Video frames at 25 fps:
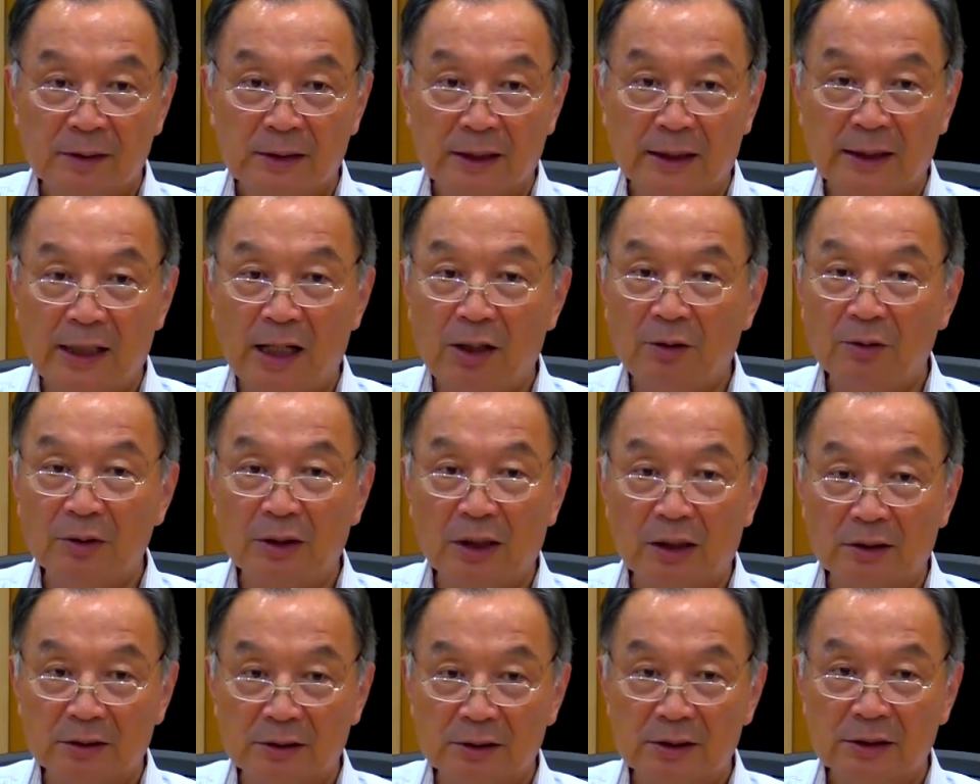They
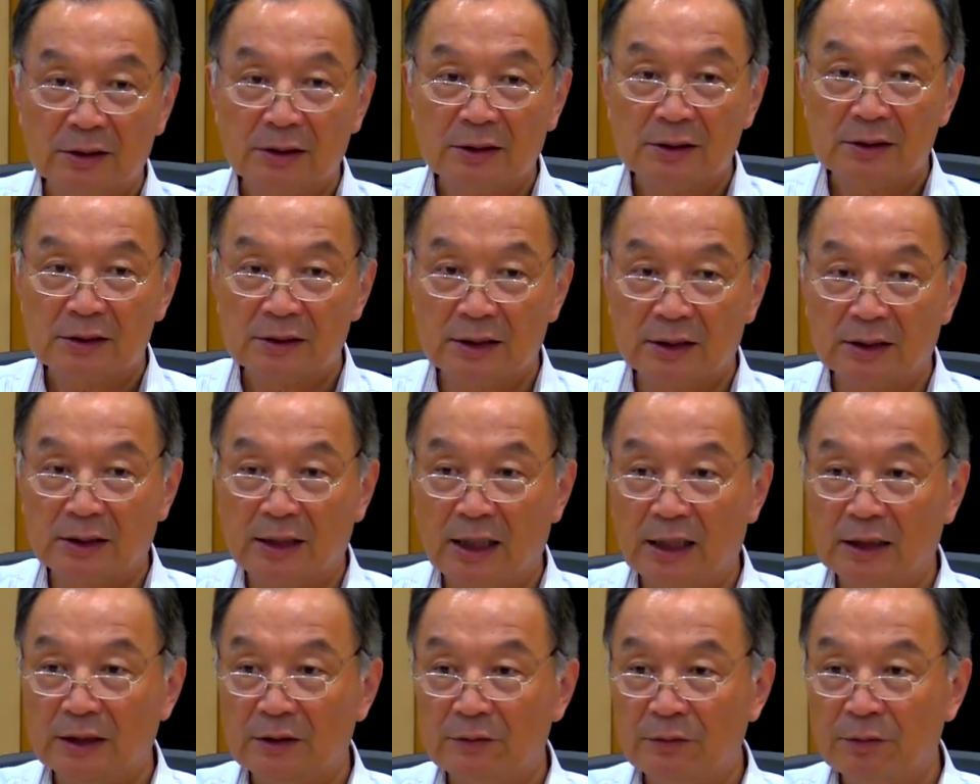carry out such
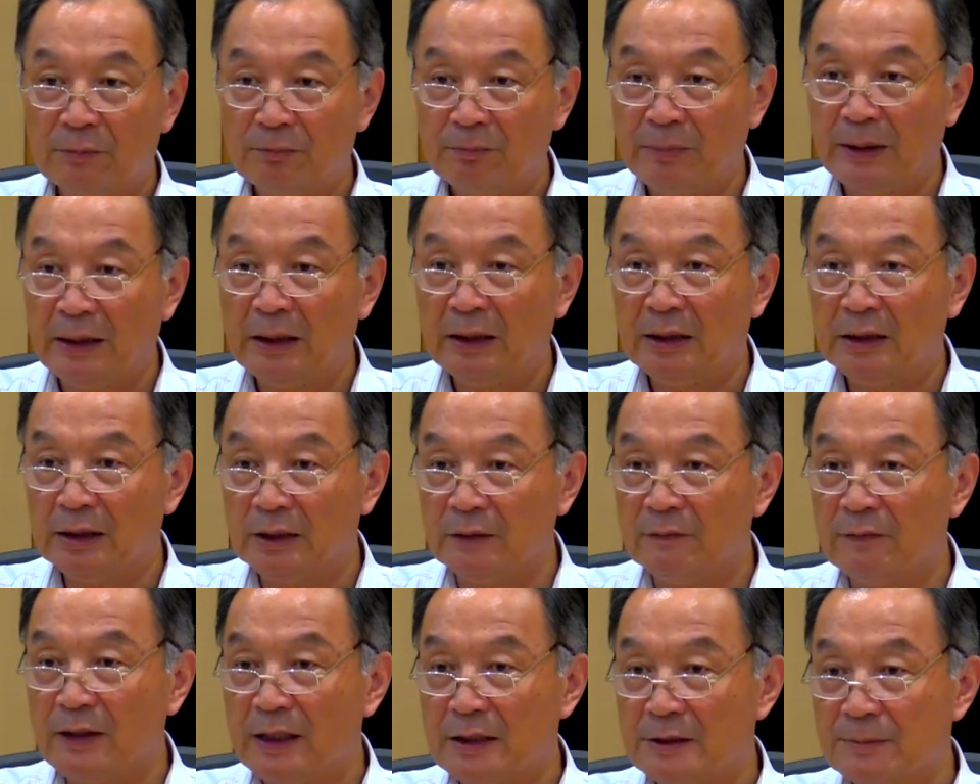kind of big
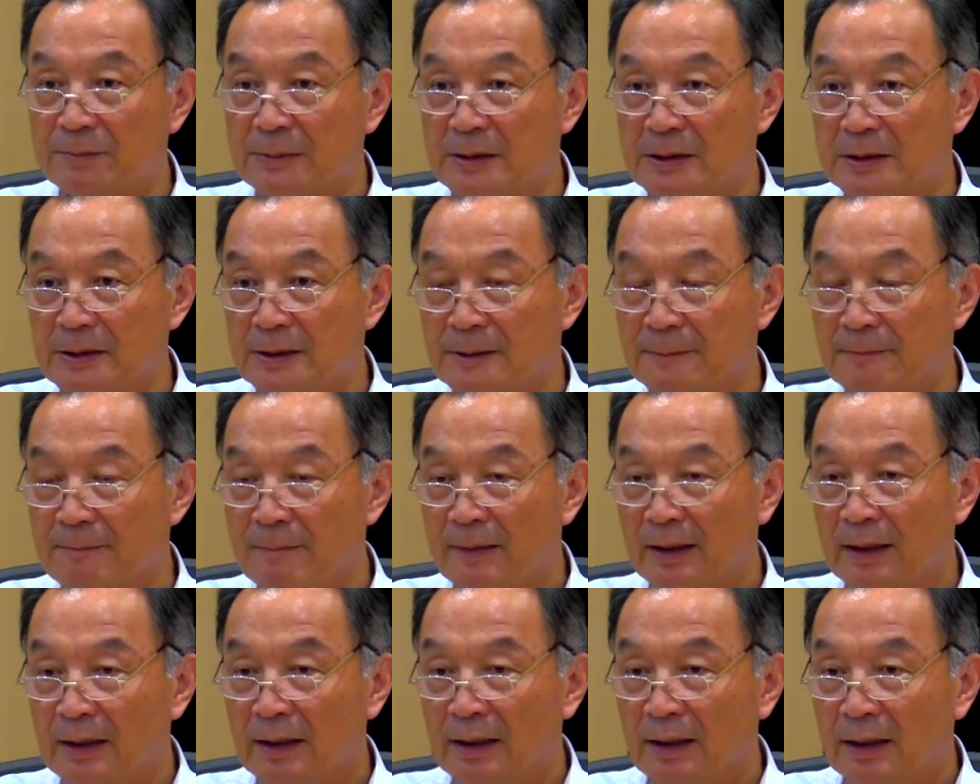investments
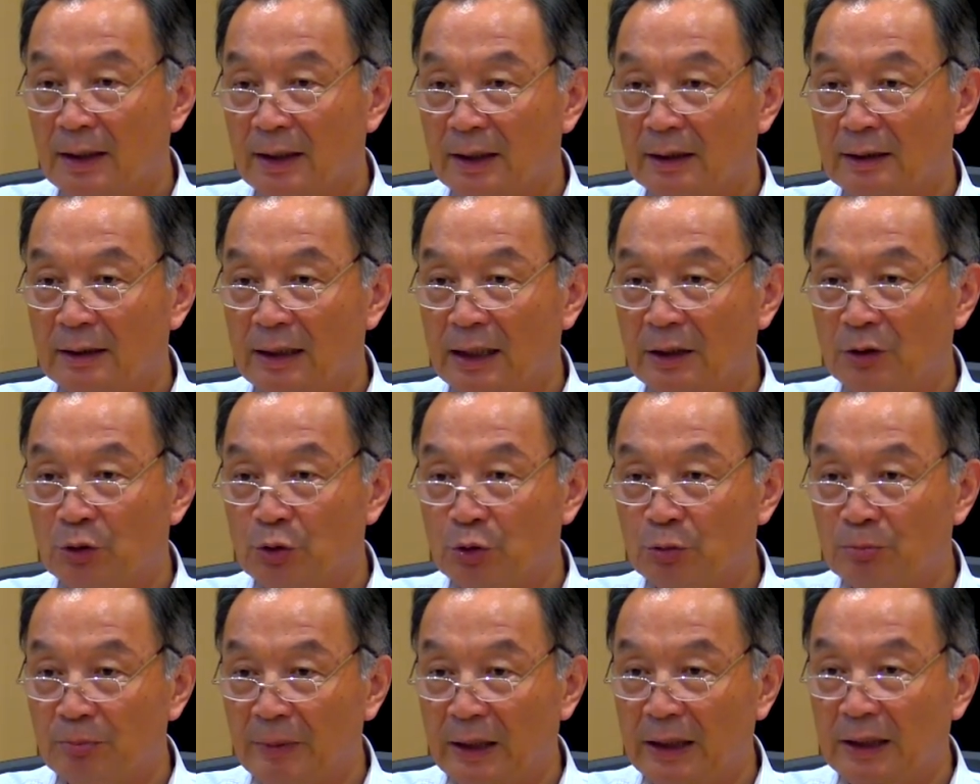and then
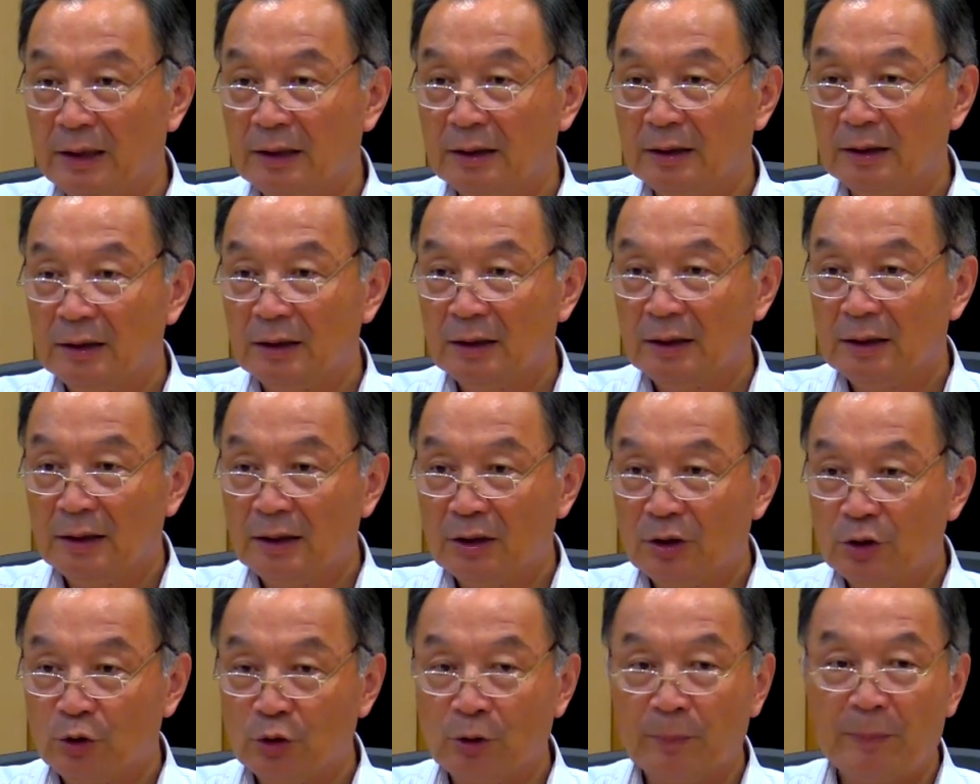to make
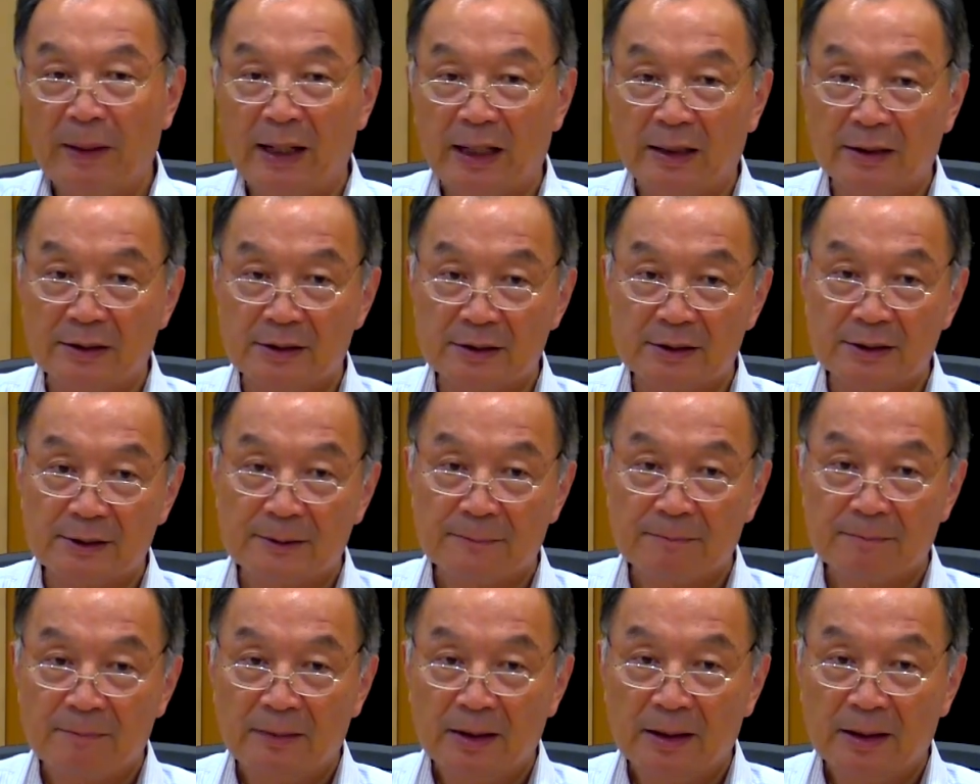rebalance.